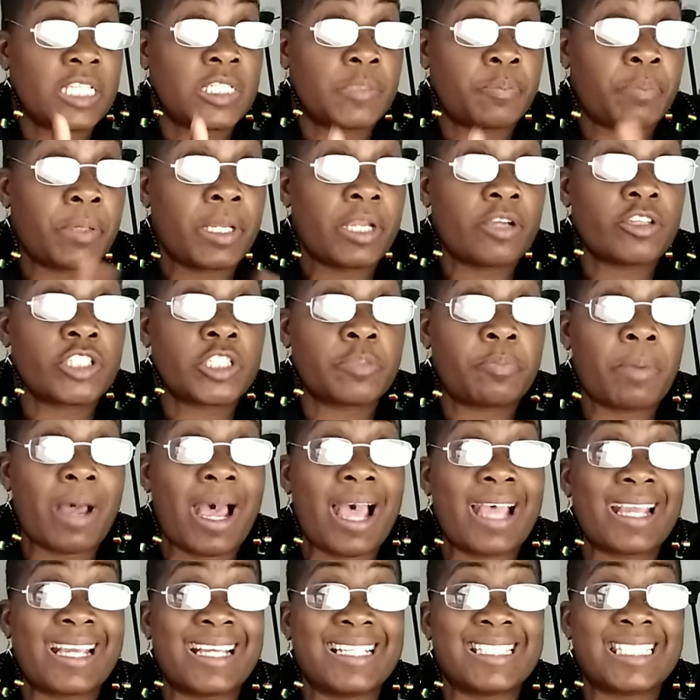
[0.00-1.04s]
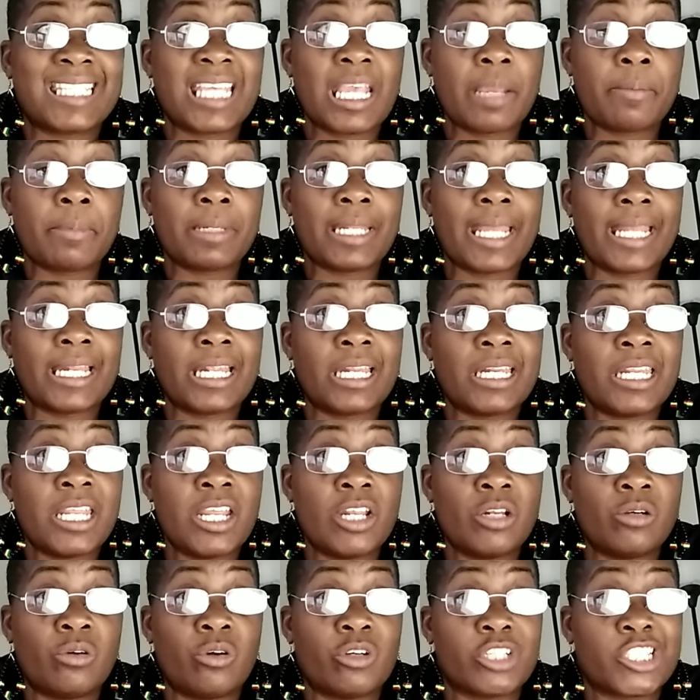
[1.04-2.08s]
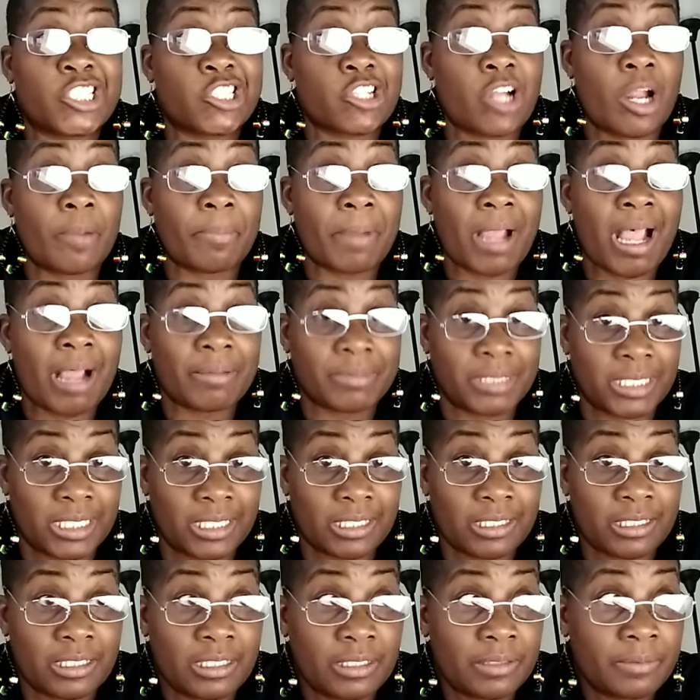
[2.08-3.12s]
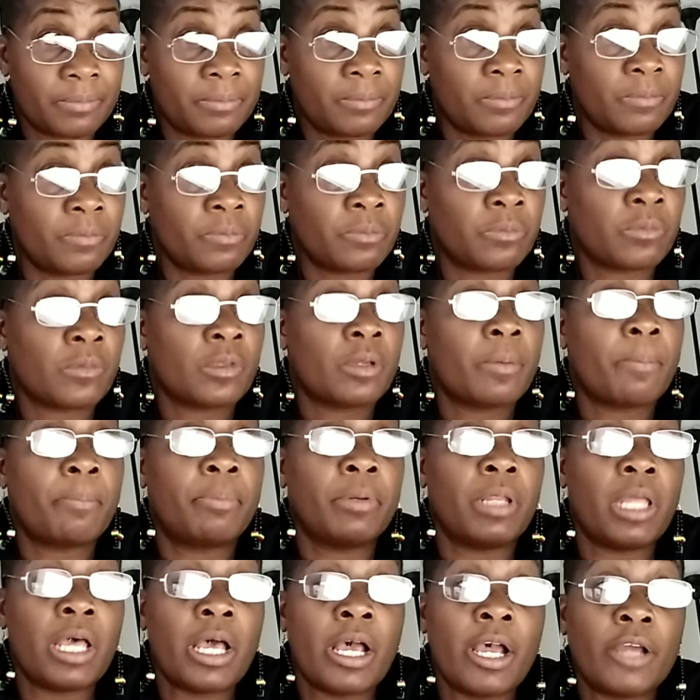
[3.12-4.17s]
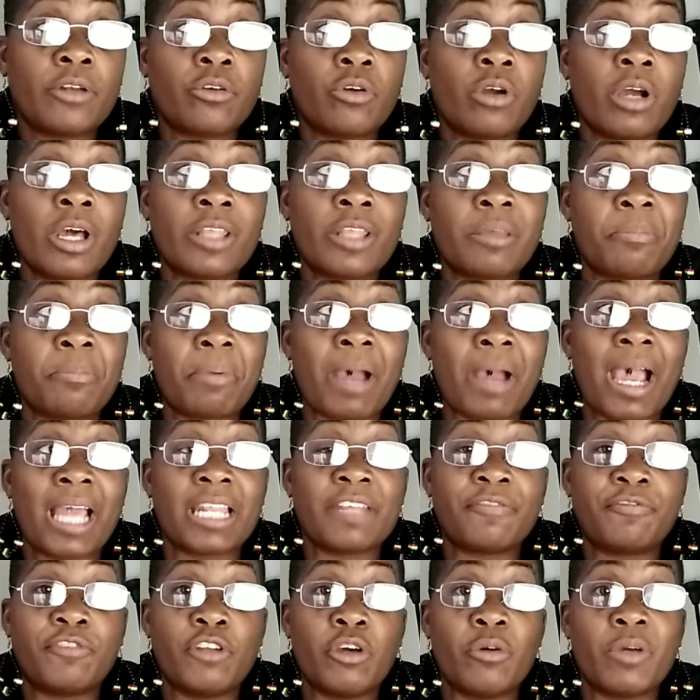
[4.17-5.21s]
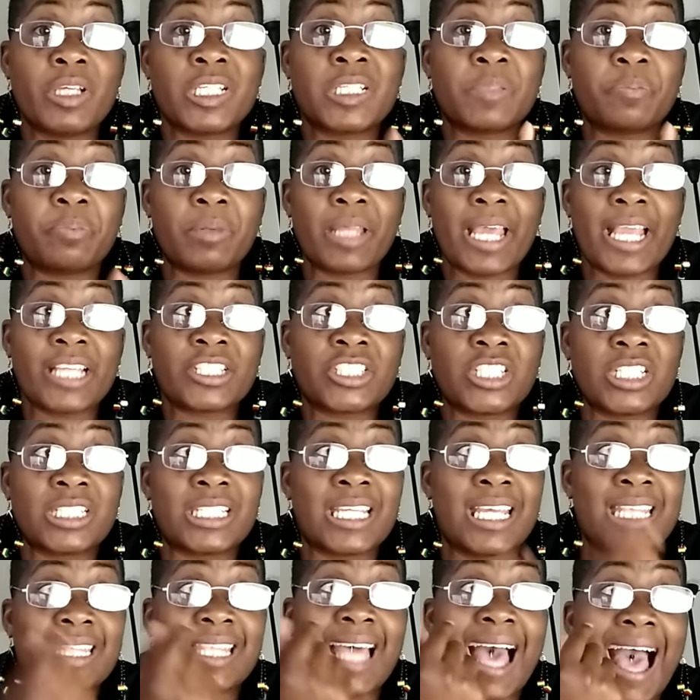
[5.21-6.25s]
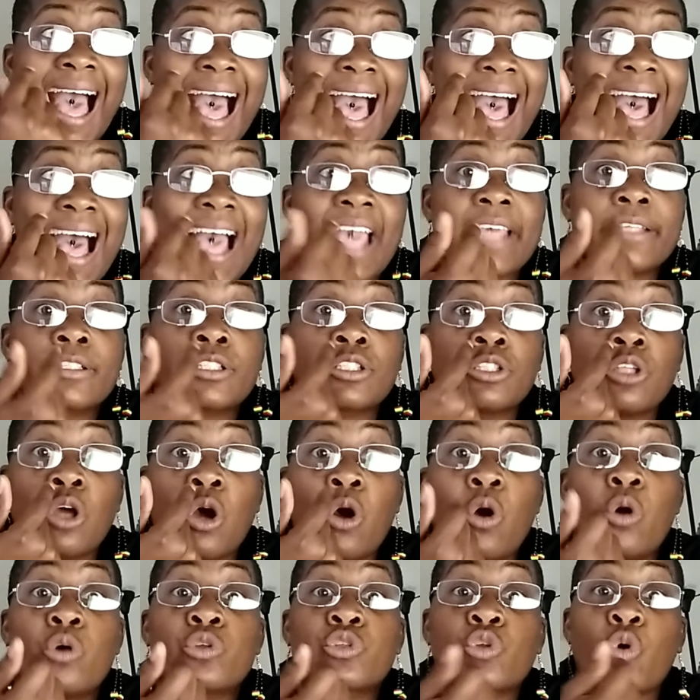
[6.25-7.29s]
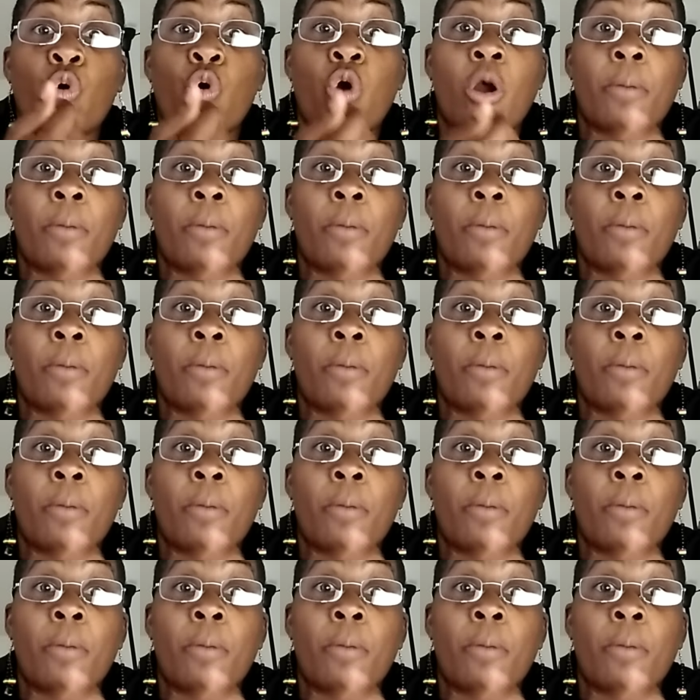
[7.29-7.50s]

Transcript: Mucous membrane exposure. Flush the site with water or sterile saline at least 10 minutes.